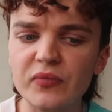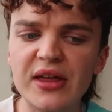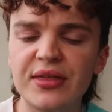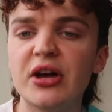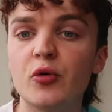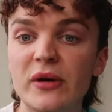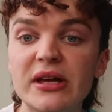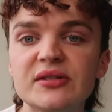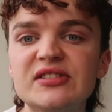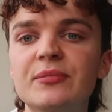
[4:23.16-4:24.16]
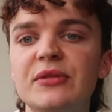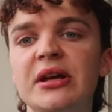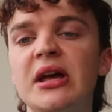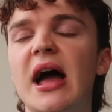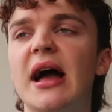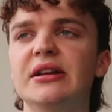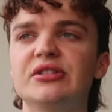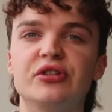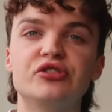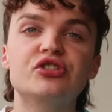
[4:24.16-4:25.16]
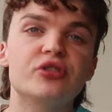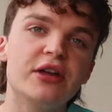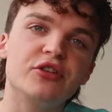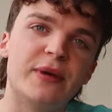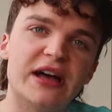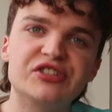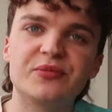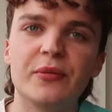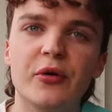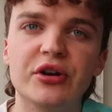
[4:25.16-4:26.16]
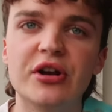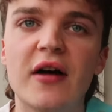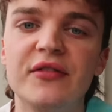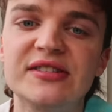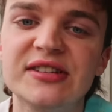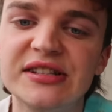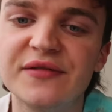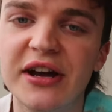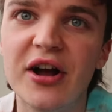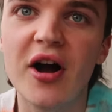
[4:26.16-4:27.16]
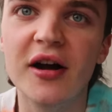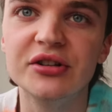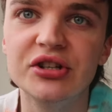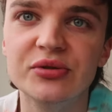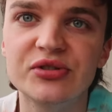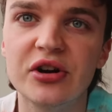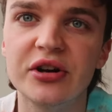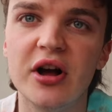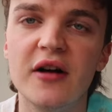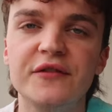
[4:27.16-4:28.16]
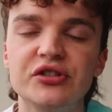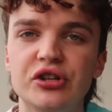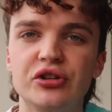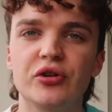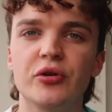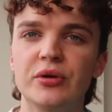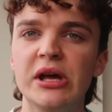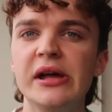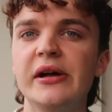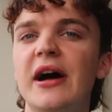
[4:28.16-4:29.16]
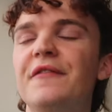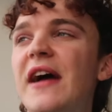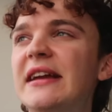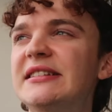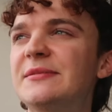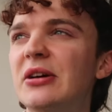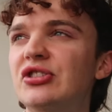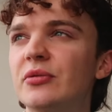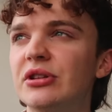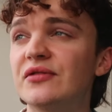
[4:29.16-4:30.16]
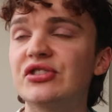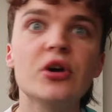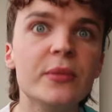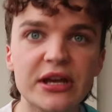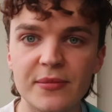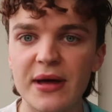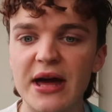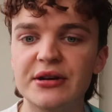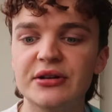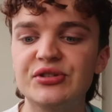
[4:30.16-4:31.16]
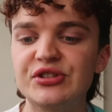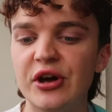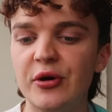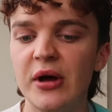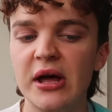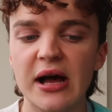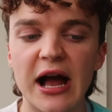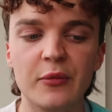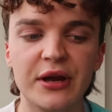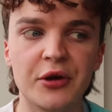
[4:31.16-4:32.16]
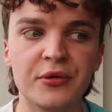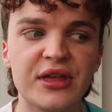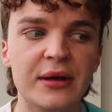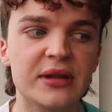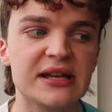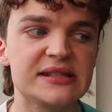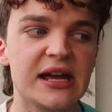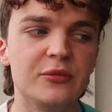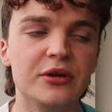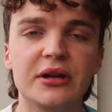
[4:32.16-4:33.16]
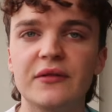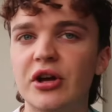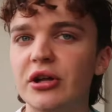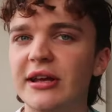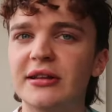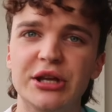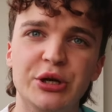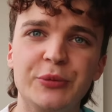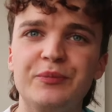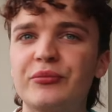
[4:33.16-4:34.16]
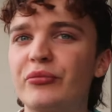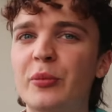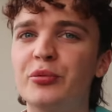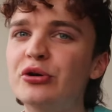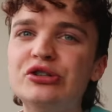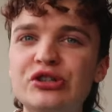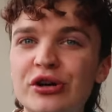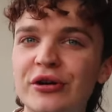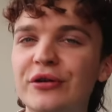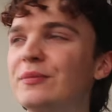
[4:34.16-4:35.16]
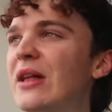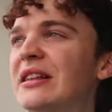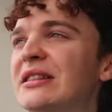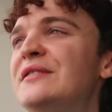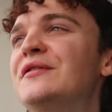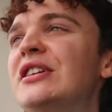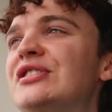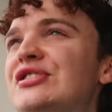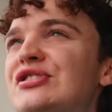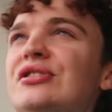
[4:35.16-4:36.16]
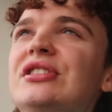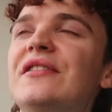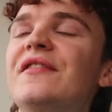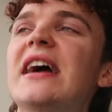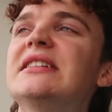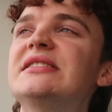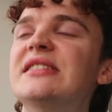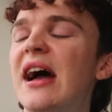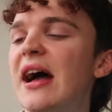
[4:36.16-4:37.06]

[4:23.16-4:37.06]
I think, a week or something, and they're just trying their best to promote it. Obviously, it's very hard, you know, starting off and doing your own event, especially when you have so many competitors. So I went out with them last night. We were giving out like little brochure, like leaflets to the event.